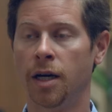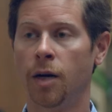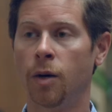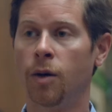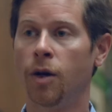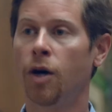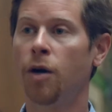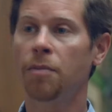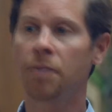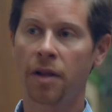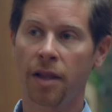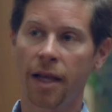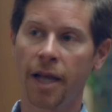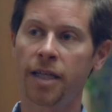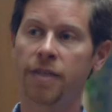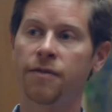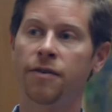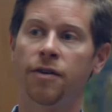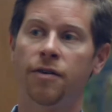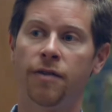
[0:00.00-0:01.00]
We hope the
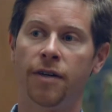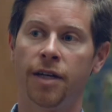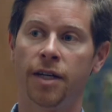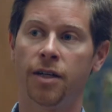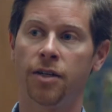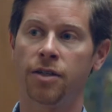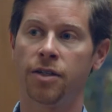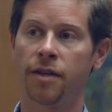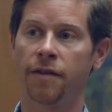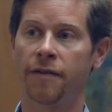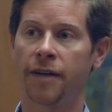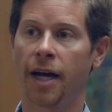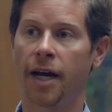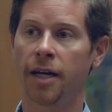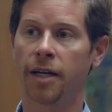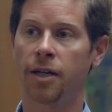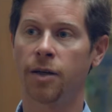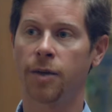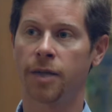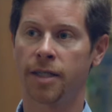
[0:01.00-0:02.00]
last few videos have
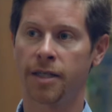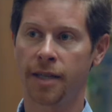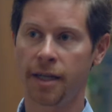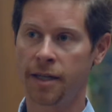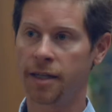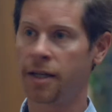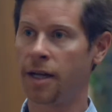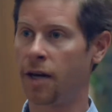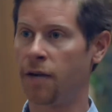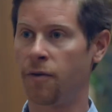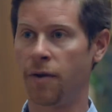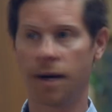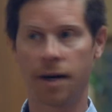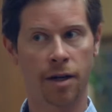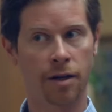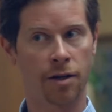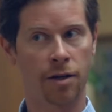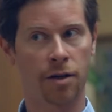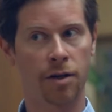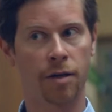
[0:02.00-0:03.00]
gotten you excited and ready
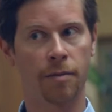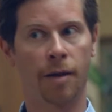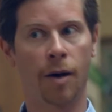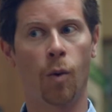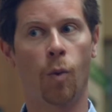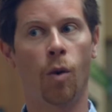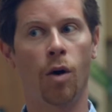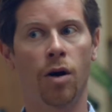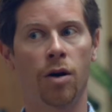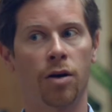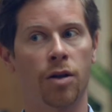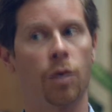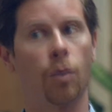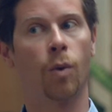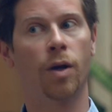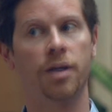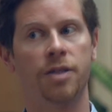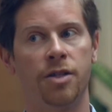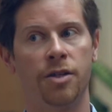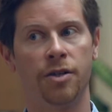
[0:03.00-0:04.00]
to learn about water in the
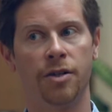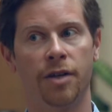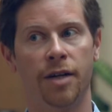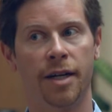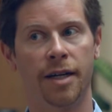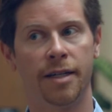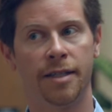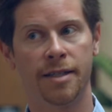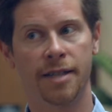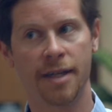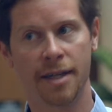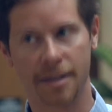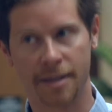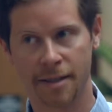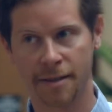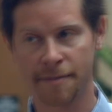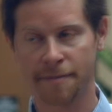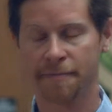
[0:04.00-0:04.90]
western United States.